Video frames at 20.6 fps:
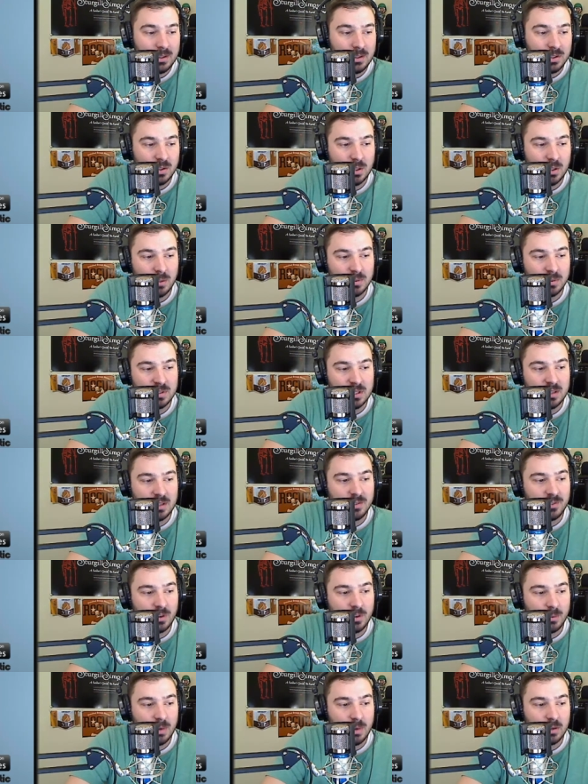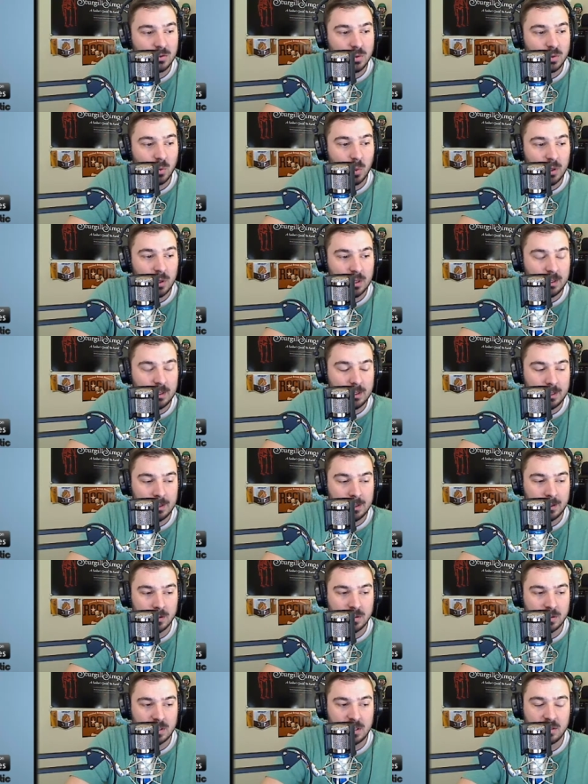So he was in it for about 20 years.